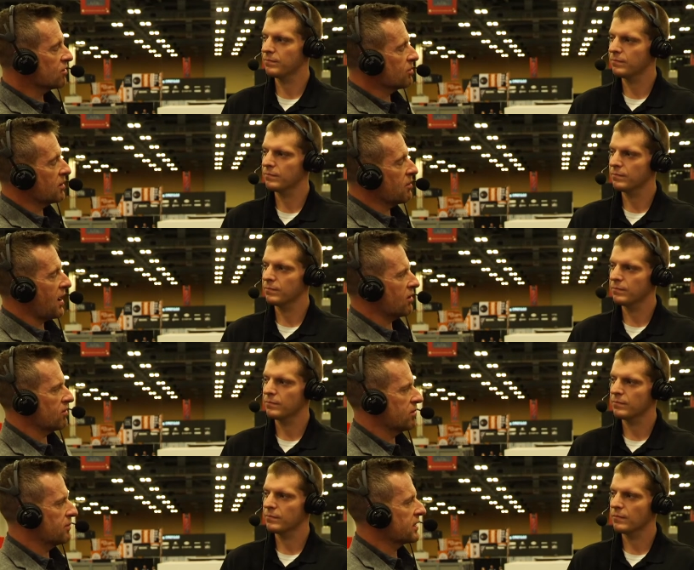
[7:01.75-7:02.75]
Speaker 1: a little bit
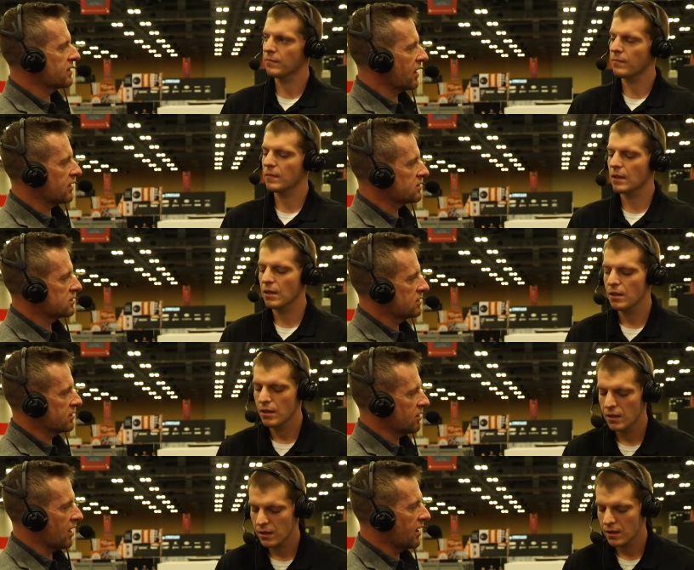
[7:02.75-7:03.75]
about the big dots
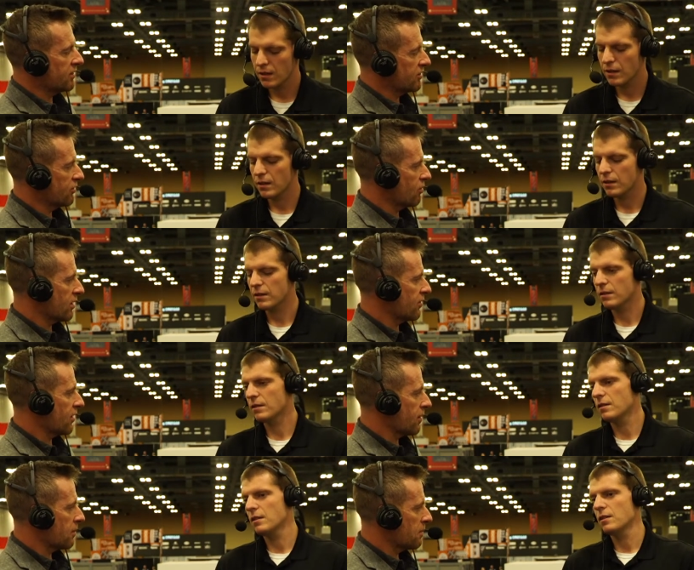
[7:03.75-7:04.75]
and the line that you're running
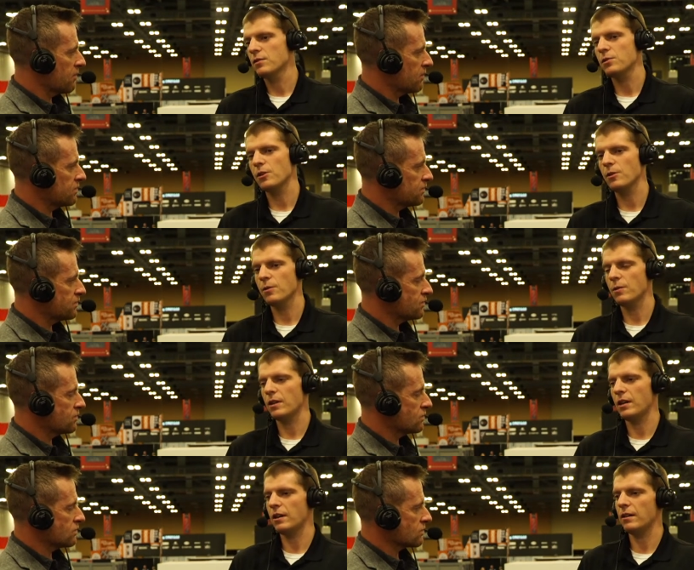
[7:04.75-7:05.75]
there.
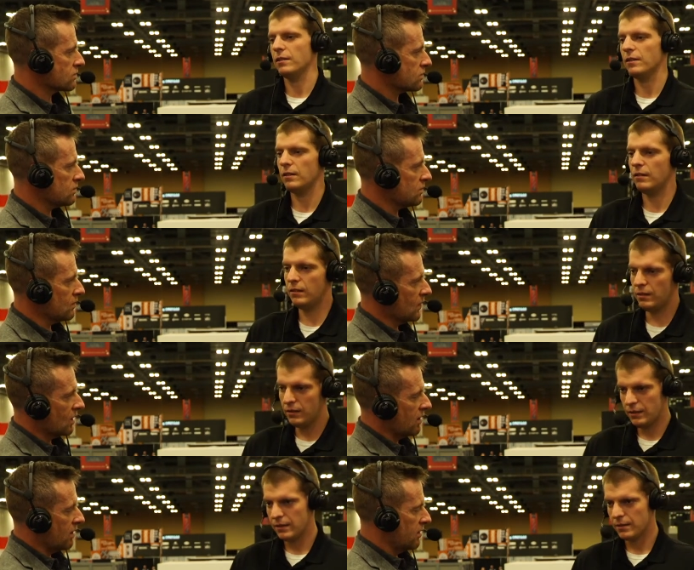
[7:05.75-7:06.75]
So
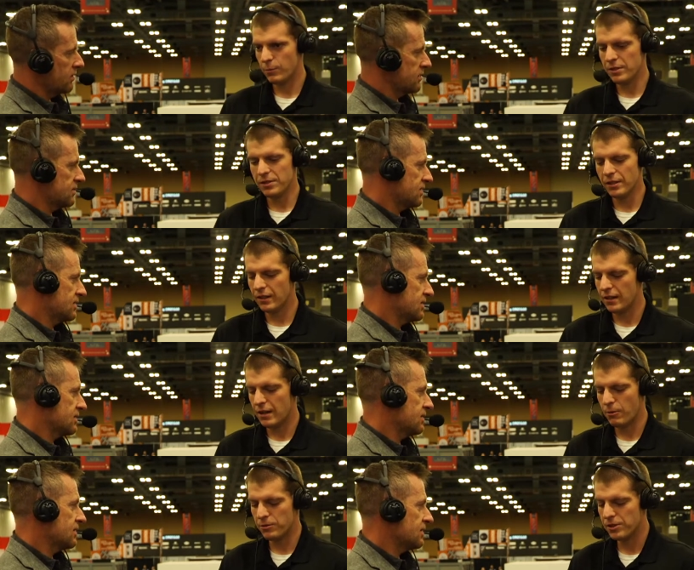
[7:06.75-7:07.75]
we started
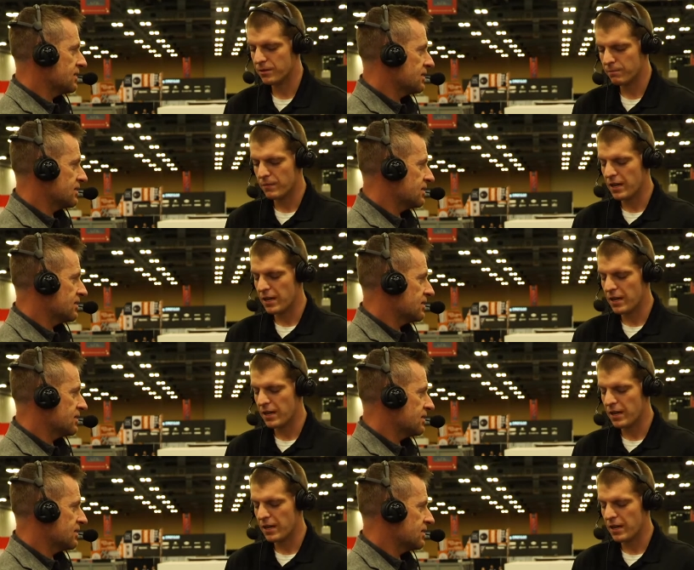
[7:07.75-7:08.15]
out just